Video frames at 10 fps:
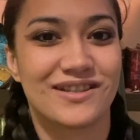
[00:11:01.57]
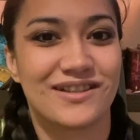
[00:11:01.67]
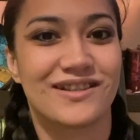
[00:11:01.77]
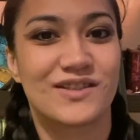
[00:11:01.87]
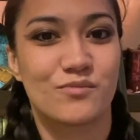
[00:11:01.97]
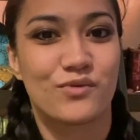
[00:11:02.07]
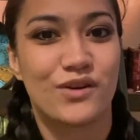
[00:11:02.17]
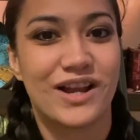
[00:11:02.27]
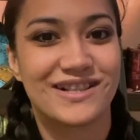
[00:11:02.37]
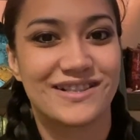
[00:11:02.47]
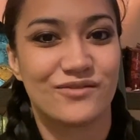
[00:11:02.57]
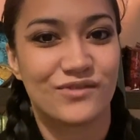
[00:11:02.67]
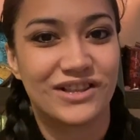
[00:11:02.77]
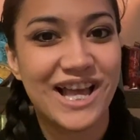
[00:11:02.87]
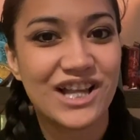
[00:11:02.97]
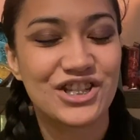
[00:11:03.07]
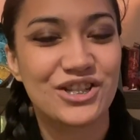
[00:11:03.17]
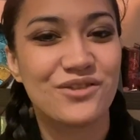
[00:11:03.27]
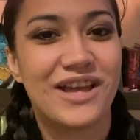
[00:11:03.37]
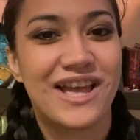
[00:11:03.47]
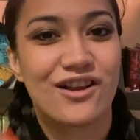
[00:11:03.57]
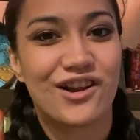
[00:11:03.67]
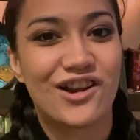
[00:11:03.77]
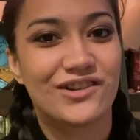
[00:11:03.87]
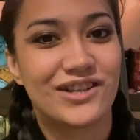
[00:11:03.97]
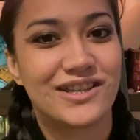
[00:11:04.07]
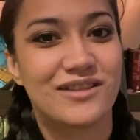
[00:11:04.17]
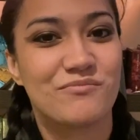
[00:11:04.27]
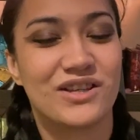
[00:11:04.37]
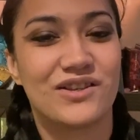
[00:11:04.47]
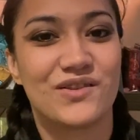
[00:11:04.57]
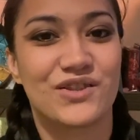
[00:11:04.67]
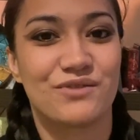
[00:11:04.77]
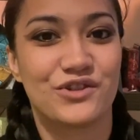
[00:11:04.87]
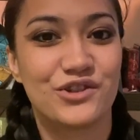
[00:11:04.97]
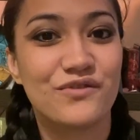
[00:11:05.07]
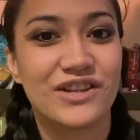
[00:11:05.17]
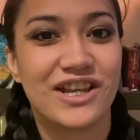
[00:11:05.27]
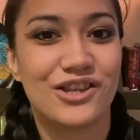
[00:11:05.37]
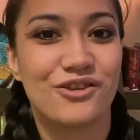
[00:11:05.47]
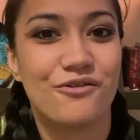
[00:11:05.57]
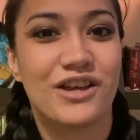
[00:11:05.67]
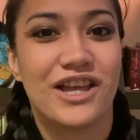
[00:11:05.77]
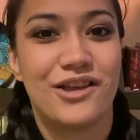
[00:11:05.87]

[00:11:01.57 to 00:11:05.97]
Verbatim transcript: to suppress and relax you, carnelian being used to rejuvenate you.